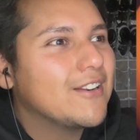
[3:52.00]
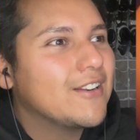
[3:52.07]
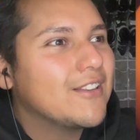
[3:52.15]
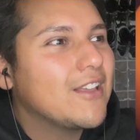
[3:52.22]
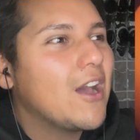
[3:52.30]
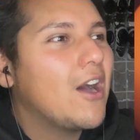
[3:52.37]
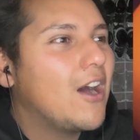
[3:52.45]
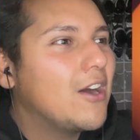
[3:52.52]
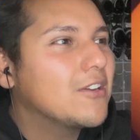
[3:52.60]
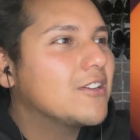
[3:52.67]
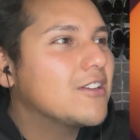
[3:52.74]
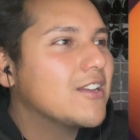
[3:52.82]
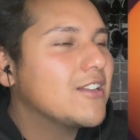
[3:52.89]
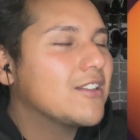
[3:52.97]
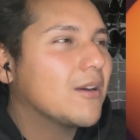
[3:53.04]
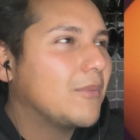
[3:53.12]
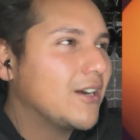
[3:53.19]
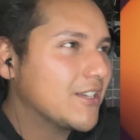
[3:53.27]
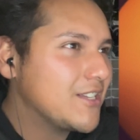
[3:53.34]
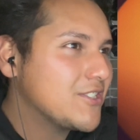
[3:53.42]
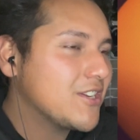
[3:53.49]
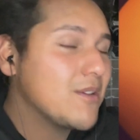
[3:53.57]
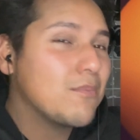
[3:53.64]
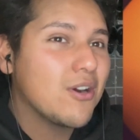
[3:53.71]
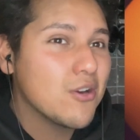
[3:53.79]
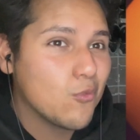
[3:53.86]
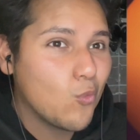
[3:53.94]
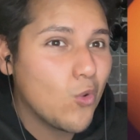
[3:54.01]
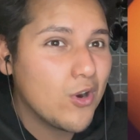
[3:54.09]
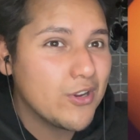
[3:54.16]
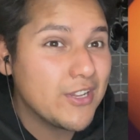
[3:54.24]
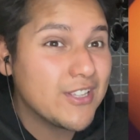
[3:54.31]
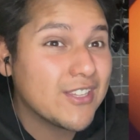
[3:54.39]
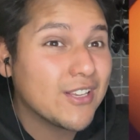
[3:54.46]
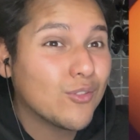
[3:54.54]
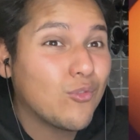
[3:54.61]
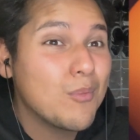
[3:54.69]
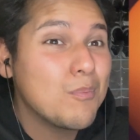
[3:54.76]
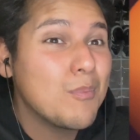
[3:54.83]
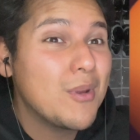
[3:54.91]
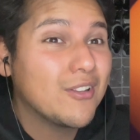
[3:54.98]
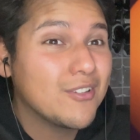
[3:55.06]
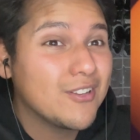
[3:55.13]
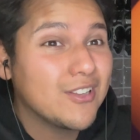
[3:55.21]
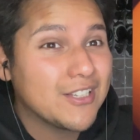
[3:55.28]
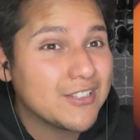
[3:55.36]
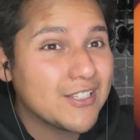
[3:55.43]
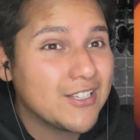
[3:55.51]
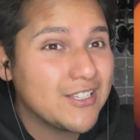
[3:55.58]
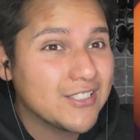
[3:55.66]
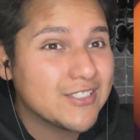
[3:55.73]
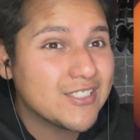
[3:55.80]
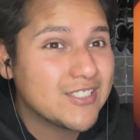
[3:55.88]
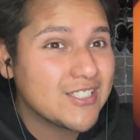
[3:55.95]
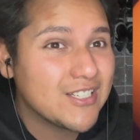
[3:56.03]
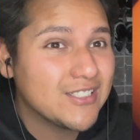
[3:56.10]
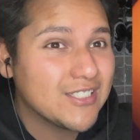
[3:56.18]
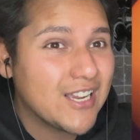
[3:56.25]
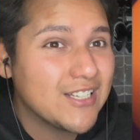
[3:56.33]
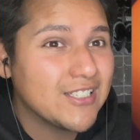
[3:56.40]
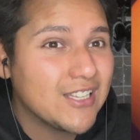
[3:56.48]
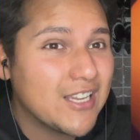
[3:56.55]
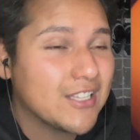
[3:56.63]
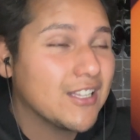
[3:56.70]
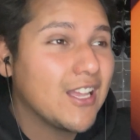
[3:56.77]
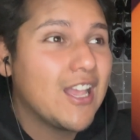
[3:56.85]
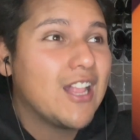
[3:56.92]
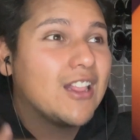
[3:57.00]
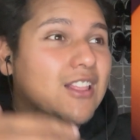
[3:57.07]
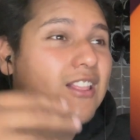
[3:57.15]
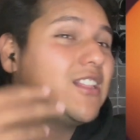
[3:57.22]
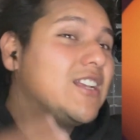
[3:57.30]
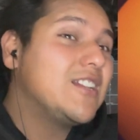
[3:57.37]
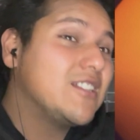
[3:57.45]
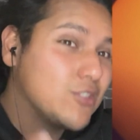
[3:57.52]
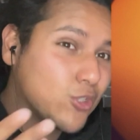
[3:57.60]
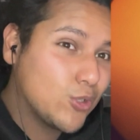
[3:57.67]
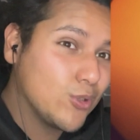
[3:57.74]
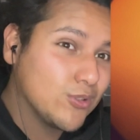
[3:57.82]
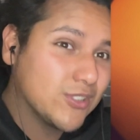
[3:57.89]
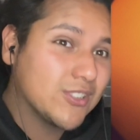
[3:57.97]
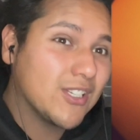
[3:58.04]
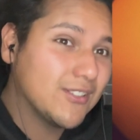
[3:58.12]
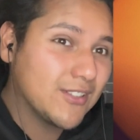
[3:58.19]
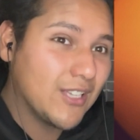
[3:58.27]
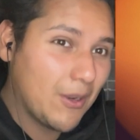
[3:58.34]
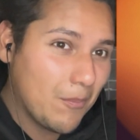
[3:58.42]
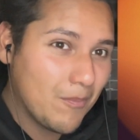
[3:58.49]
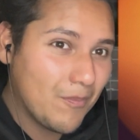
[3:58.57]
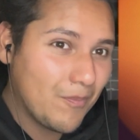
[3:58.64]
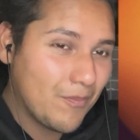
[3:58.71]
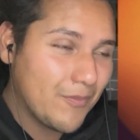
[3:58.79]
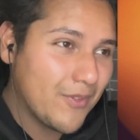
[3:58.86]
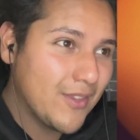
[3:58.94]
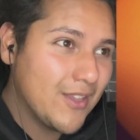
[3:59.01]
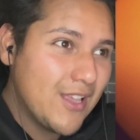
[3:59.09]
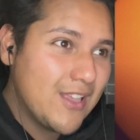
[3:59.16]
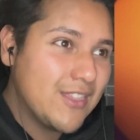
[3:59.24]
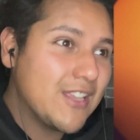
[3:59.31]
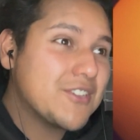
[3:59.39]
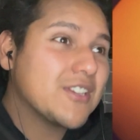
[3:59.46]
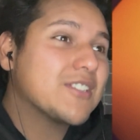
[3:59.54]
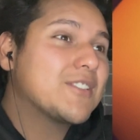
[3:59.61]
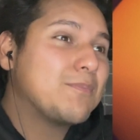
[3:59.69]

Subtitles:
the Hunger Games, the Mockingjay Part 1. It does familiar like that. It's just kind of like leading to something. They're just